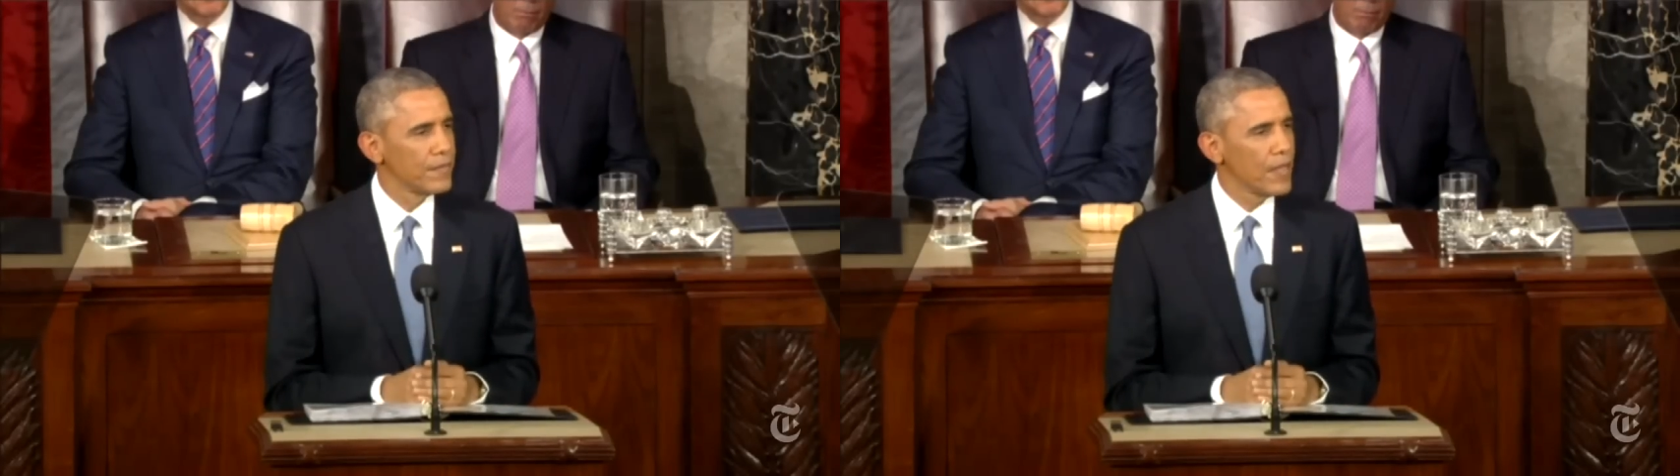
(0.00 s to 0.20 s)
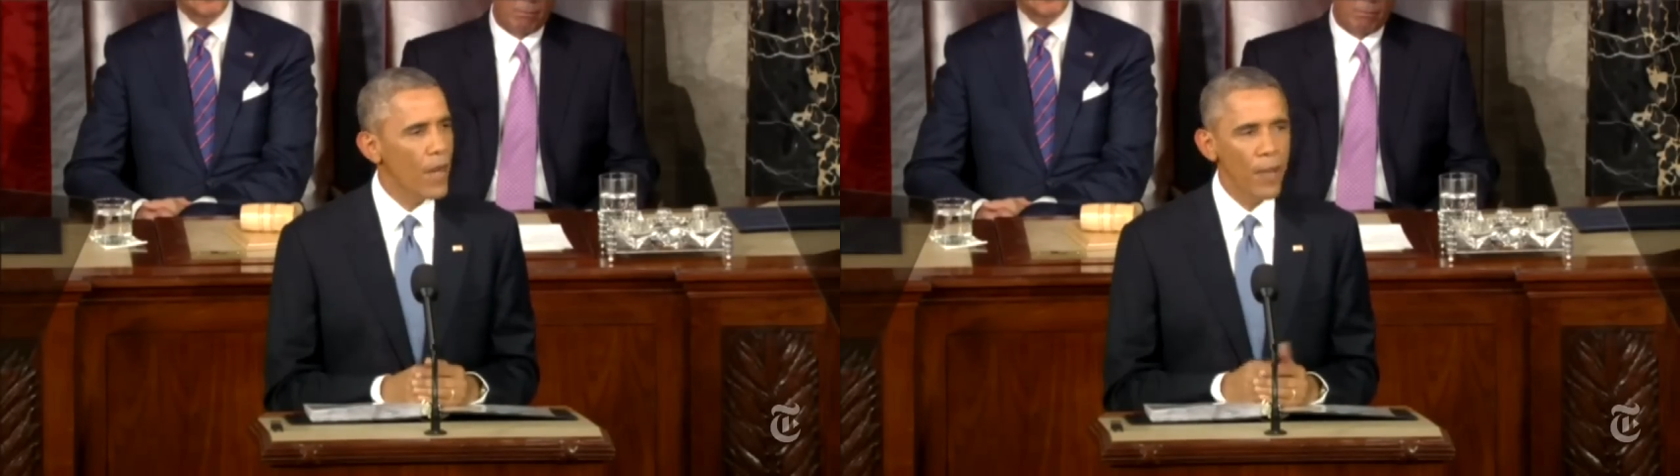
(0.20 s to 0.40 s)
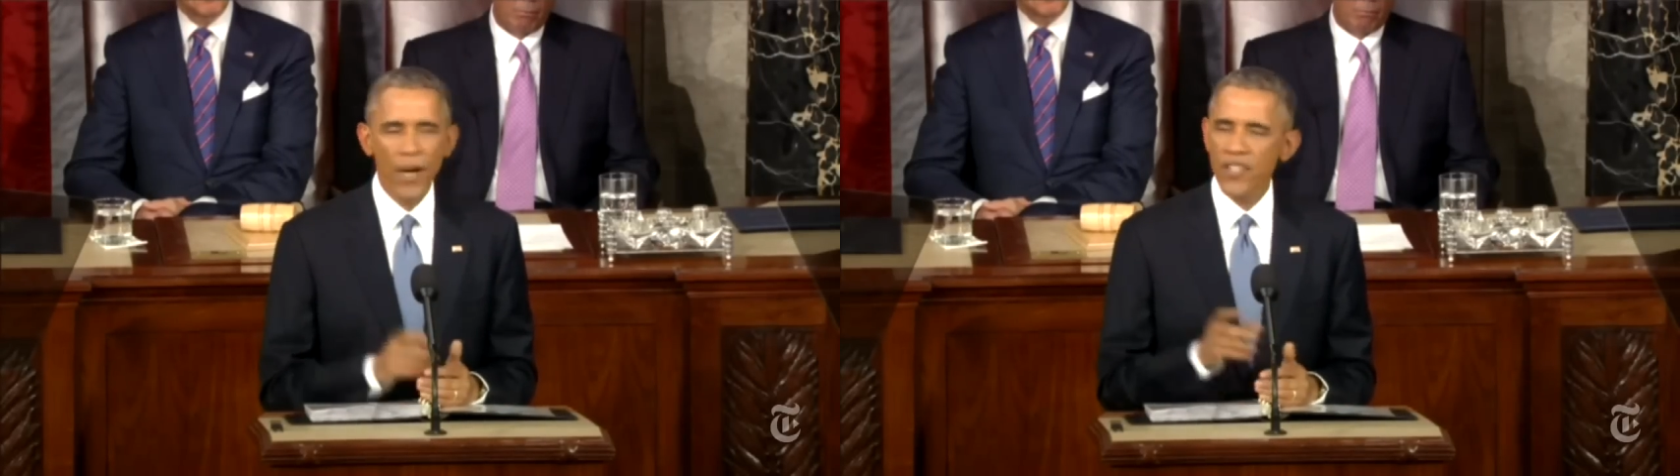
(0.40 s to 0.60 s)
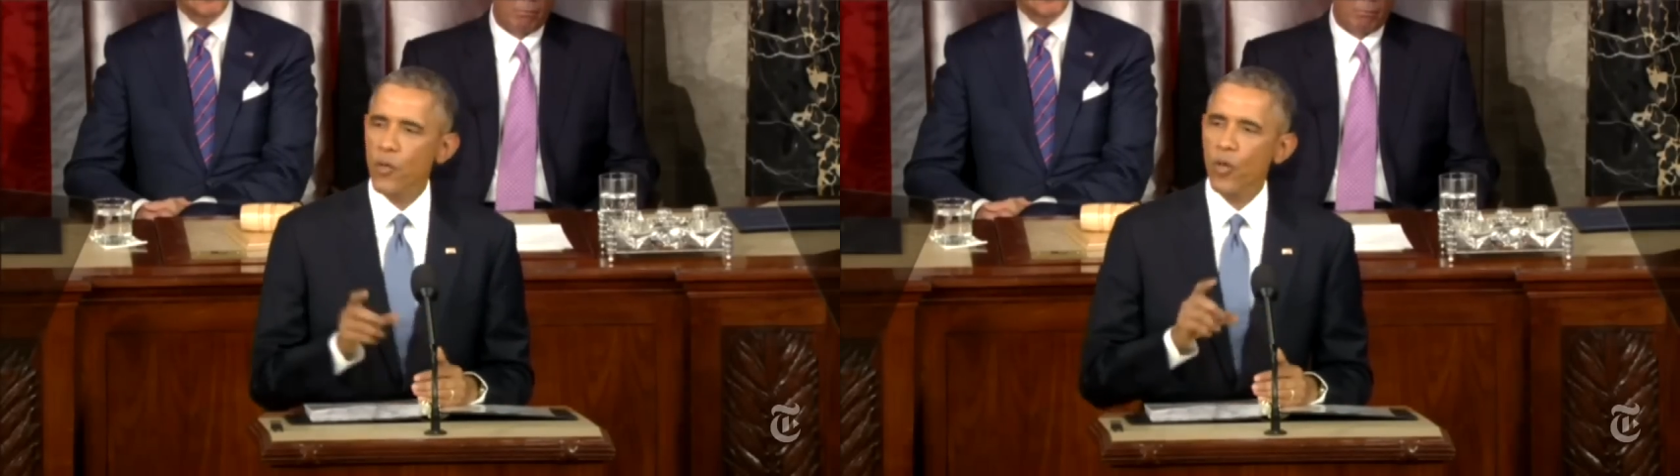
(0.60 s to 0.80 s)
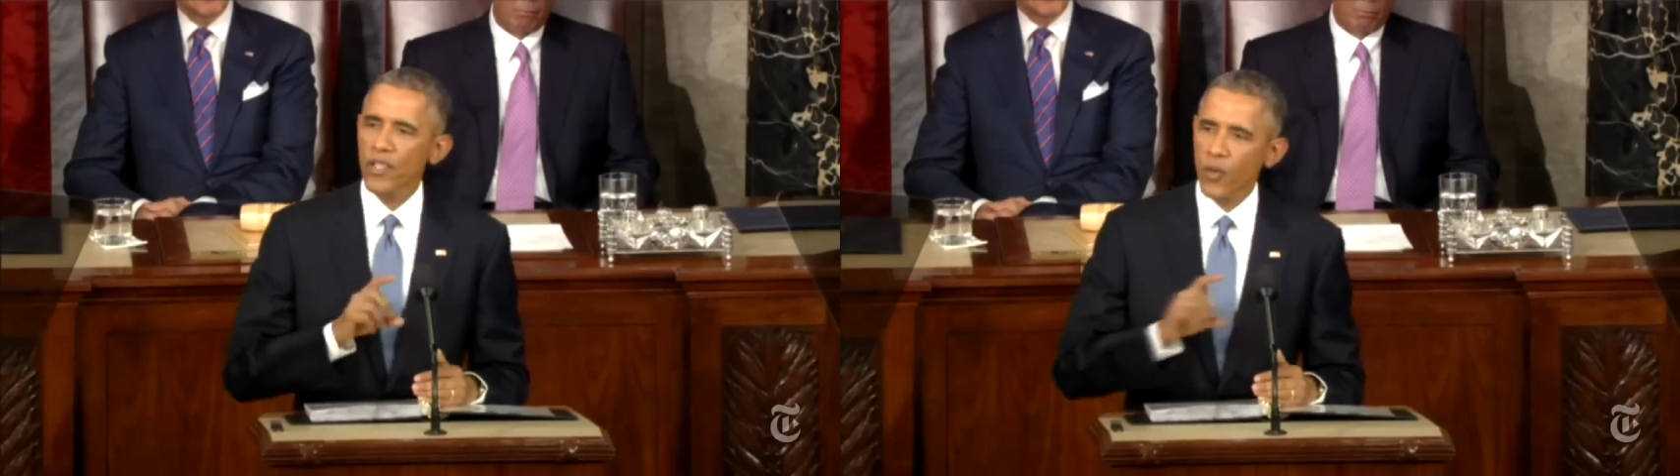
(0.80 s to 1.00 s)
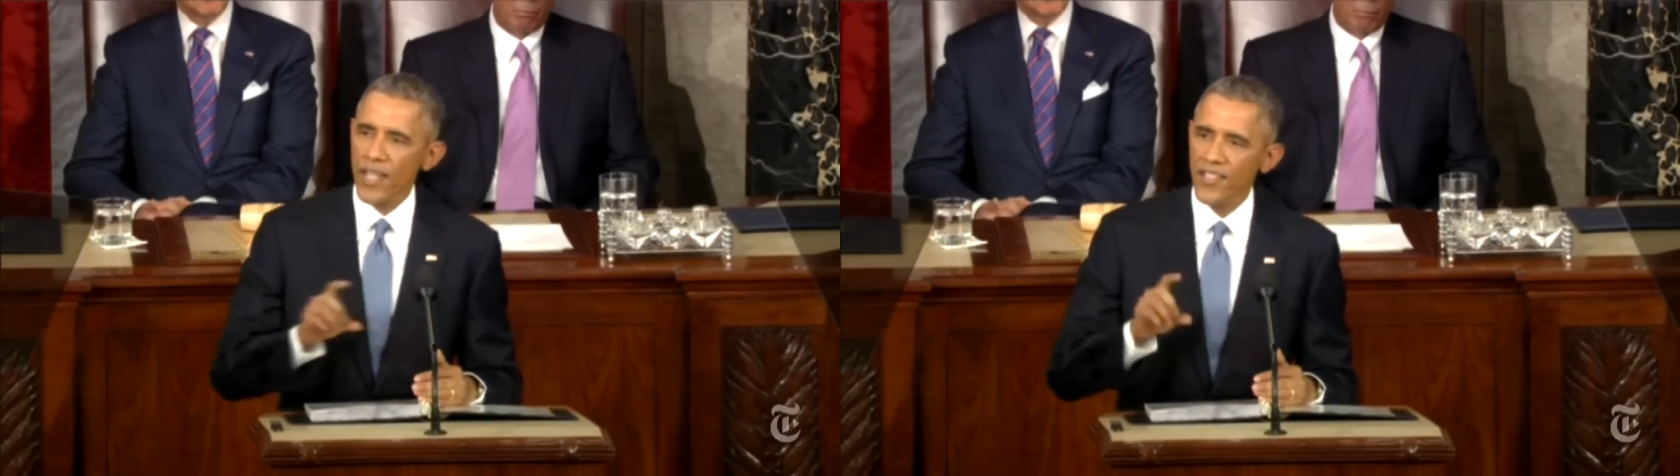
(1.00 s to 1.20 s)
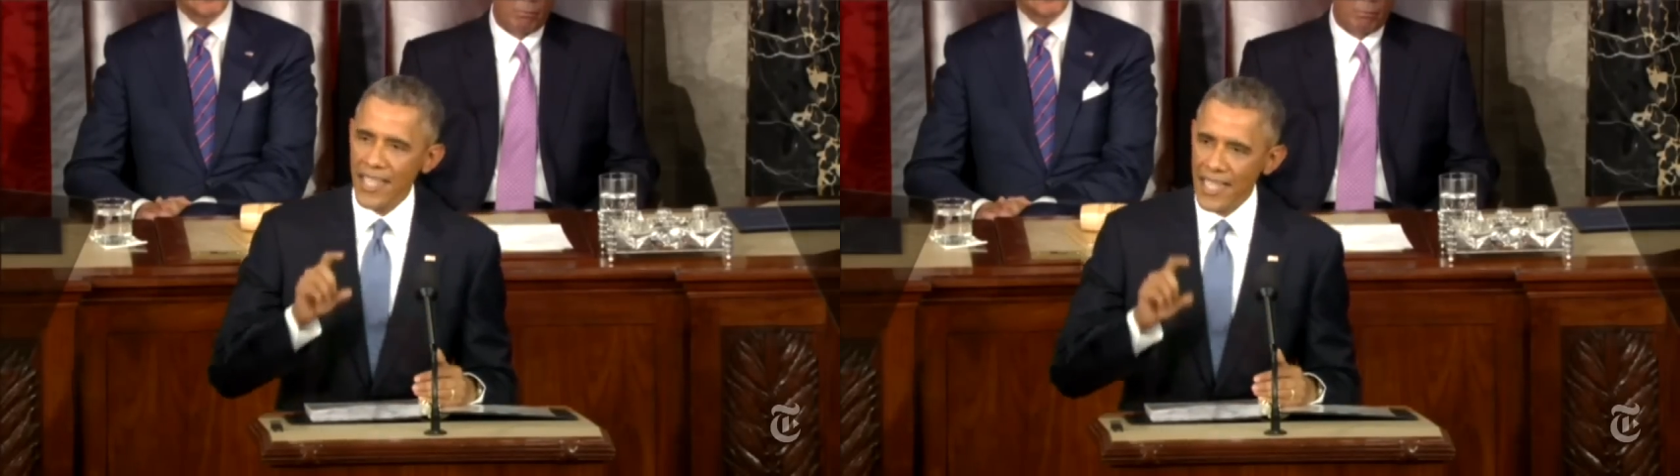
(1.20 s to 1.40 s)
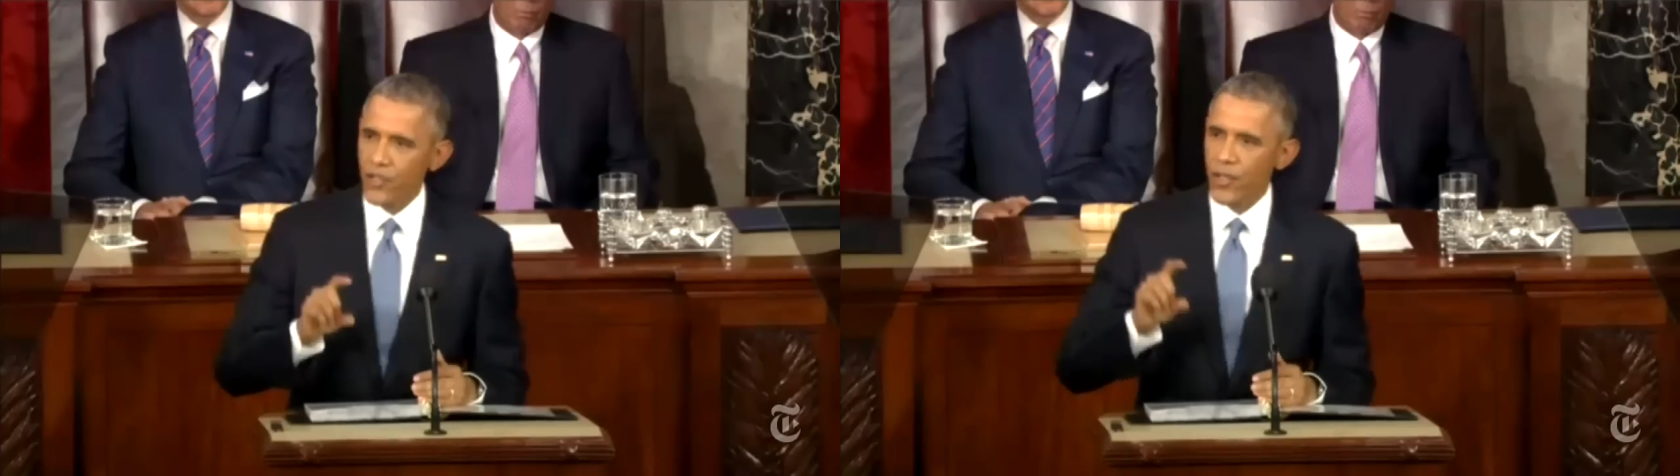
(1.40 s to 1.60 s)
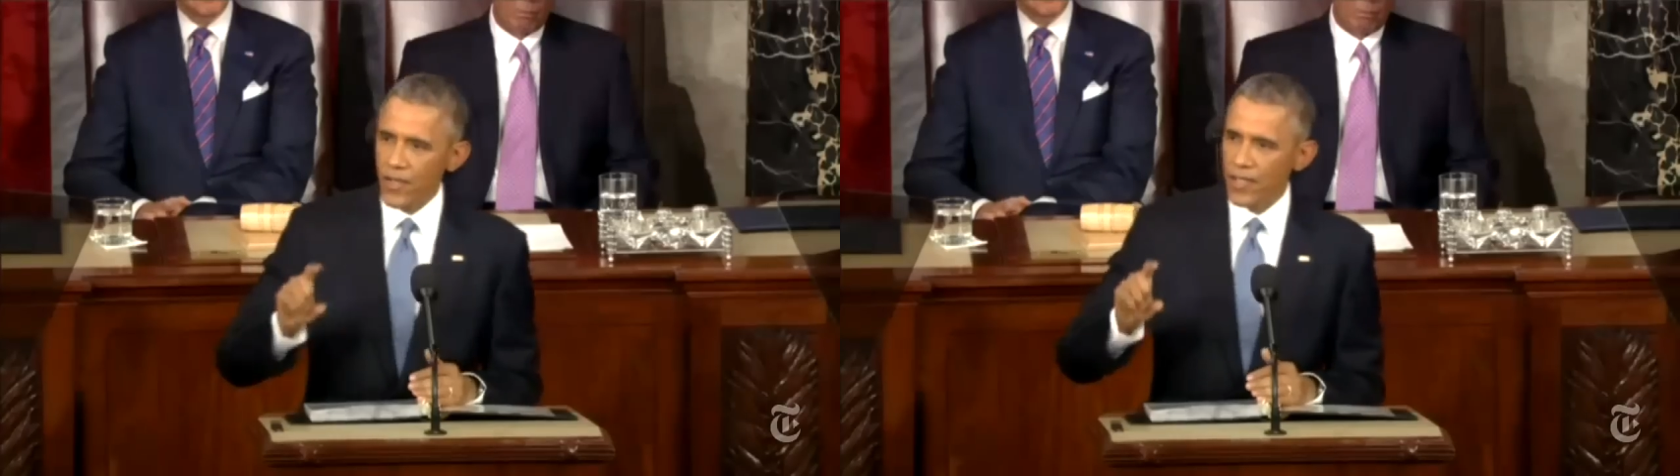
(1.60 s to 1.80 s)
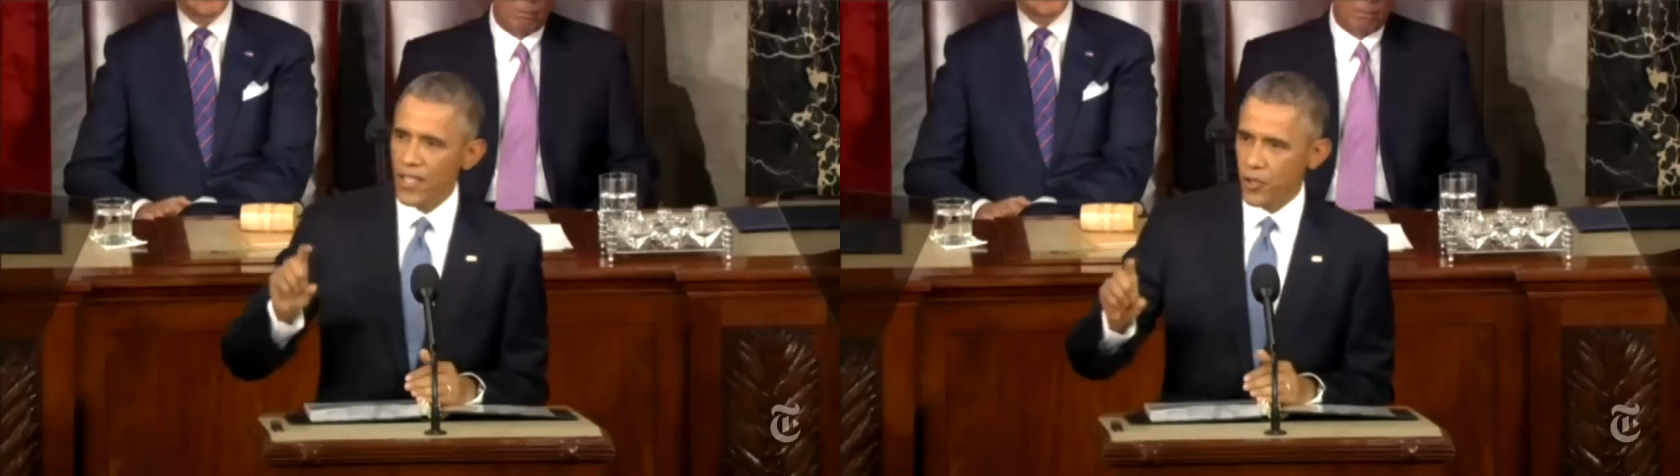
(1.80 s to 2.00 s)
And my budget will address each
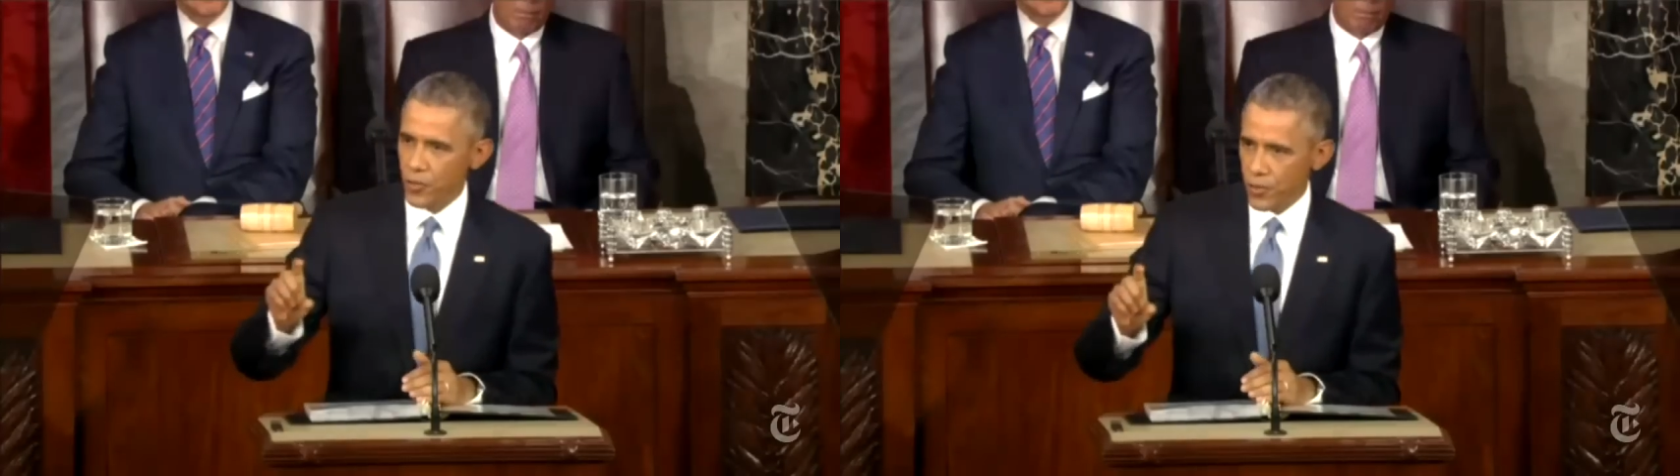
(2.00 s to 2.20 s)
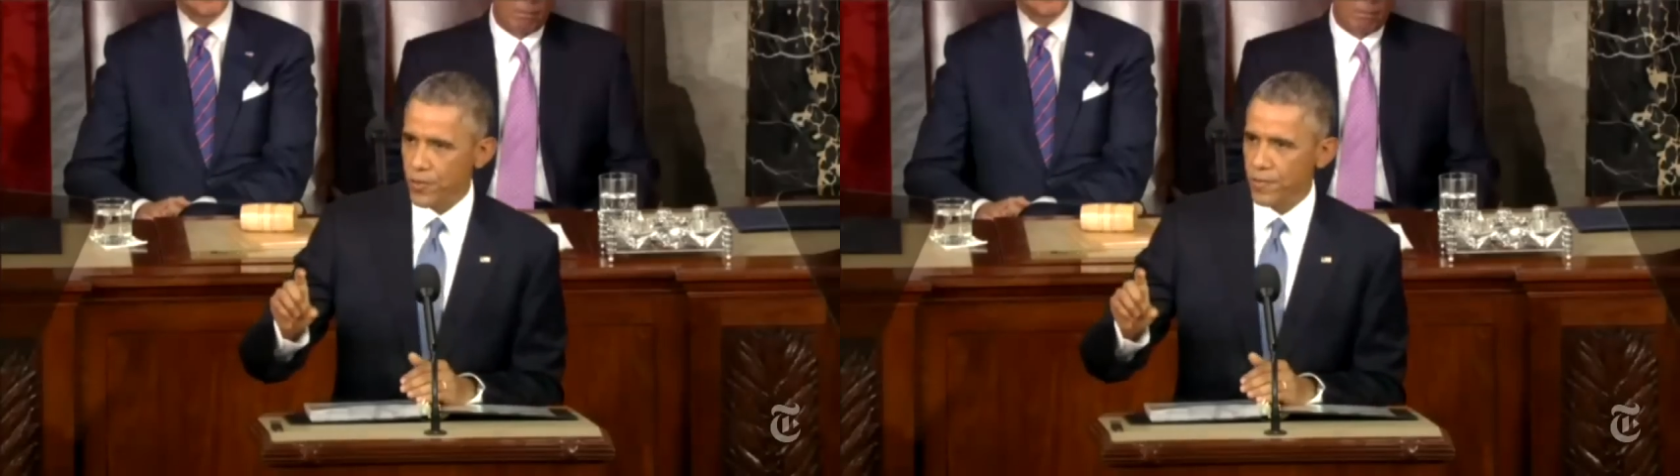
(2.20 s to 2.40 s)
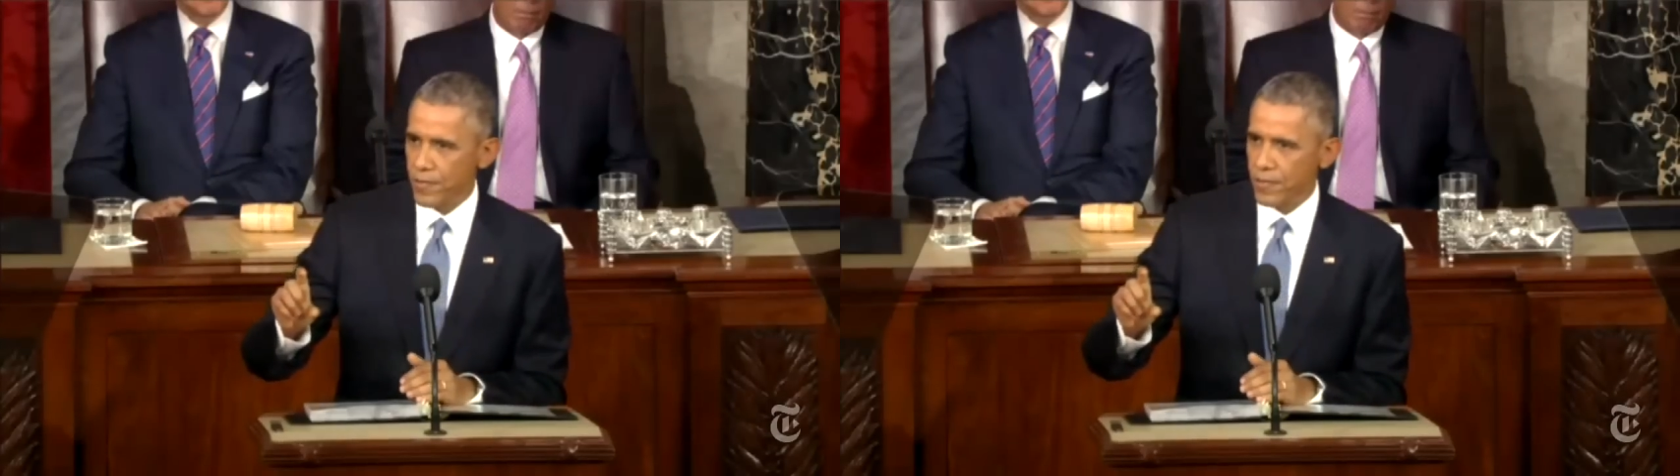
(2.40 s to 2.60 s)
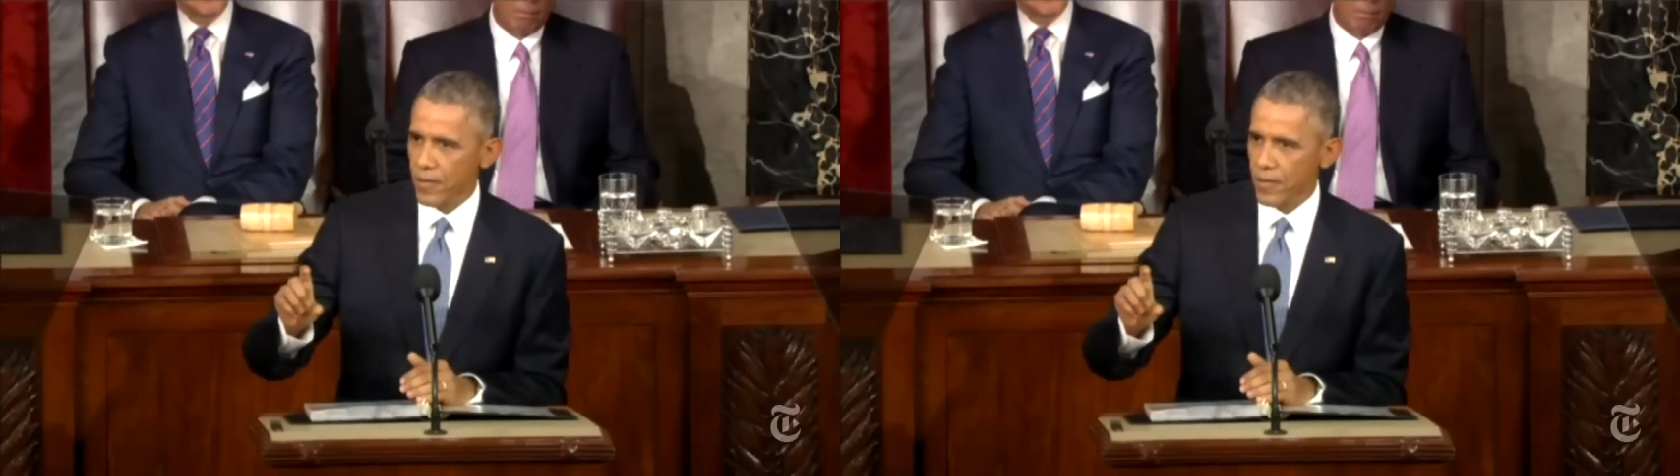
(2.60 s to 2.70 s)
of these issues,